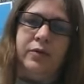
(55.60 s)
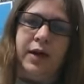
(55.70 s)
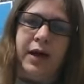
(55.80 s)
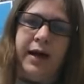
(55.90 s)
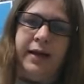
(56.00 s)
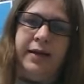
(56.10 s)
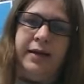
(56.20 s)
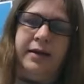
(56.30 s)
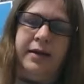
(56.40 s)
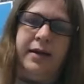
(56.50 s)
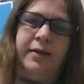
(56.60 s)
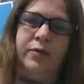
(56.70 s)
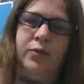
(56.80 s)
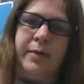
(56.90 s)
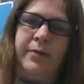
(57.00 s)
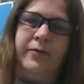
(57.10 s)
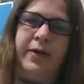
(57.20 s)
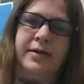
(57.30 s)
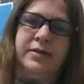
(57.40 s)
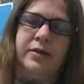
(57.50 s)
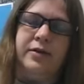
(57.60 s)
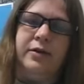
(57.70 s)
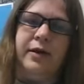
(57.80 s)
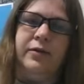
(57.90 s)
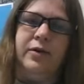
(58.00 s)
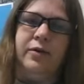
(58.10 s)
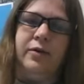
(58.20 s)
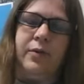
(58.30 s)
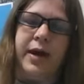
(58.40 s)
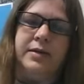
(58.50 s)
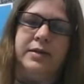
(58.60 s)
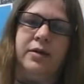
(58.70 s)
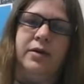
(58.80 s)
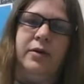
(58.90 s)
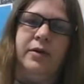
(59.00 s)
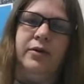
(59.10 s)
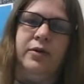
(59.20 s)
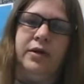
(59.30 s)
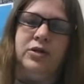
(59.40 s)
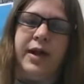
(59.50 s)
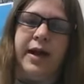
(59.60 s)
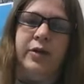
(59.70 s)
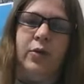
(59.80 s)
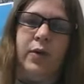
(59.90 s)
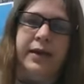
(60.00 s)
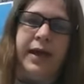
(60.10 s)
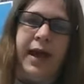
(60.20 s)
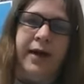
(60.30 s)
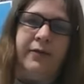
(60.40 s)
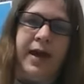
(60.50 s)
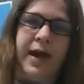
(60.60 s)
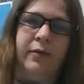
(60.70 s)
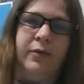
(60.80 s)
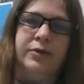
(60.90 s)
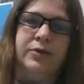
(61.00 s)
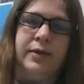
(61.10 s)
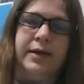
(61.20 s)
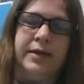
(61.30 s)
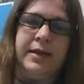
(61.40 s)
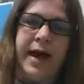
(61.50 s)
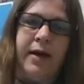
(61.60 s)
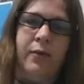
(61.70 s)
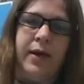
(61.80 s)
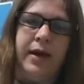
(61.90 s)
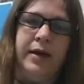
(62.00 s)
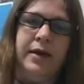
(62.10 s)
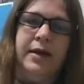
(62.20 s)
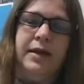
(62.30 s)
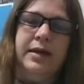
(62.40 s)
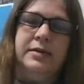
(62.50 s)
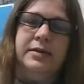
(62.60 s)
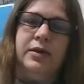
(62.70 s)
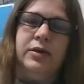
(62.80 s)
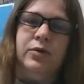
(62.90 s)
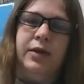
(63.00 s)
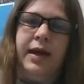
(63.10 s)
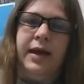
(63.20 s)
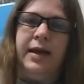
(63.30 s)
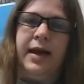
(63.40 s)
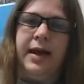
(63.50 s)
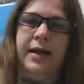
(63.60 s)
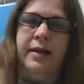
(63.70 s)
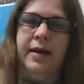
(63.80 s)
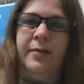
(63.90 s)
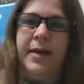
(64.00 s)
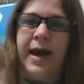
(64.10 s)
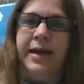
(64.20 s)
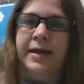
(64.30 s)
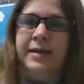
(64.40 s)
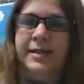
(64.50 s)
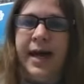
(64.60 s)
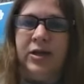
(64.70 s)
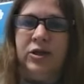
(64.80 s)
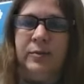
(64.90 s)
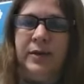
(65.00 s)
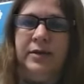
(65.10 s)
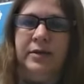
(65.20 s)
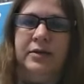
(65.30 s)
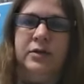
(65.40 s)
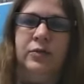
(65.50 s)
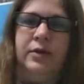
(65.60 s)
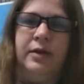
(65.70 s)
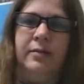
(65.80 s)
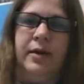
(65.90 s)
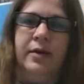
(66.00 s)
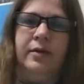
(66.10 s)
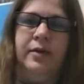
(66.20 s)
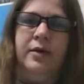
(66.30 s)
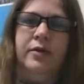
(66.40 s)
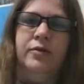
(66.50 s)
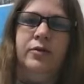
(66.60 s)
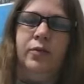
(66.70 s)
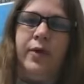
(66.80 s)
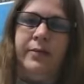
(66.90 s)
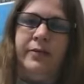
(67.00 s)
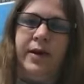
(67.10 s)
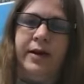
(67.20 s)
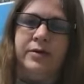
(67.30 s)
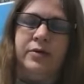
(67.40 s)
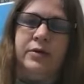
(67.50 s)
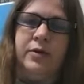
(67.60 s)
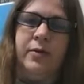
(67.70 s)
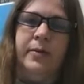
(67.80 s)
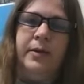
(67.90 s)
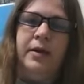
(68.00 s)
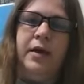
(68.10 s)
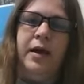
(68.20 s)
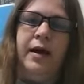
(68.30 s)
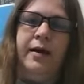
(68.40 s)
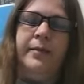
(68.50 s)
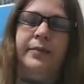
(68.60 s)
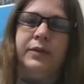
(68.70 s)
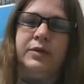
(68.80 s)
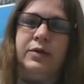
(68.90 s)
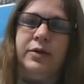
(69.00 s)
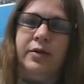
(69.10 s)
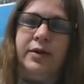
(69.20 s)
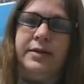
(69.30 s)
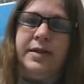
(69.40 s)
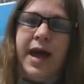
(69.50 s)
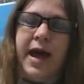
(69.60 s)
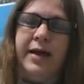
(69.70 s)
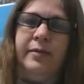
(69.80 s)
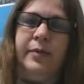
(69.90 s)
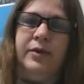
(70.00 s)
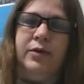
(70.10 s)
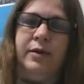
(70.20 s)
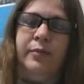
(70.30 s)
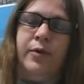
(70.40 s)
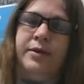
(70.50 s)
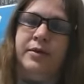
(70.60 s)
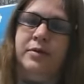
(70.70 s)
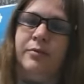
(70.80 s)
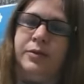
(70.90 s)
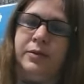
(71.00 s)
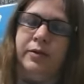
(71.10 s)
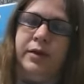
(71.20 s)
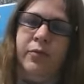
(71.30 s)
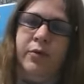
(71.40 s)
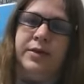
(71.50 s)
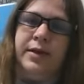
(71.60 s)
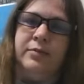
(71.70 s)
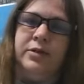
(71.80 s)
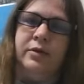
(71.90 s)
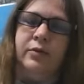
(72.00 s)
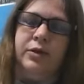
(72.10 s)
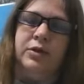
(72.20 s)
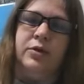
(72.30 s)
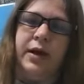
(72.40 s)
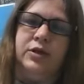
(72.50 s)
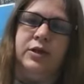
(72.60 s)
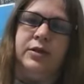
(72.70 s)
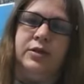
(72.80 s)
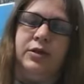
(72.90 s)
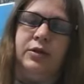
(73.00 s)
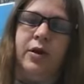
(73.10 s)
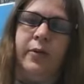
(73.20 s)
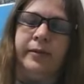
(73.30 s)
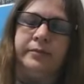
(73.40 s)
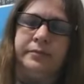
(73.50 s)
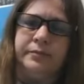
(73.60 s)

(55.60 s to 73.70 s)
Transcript: Colleague, through WebAdvisor. If you go to the roster, you can check. The one caveat with doing that way is that you cannot add an attachment to an email through WebAdvisor. So there is that, but you most certainly point them to the direction that you're going.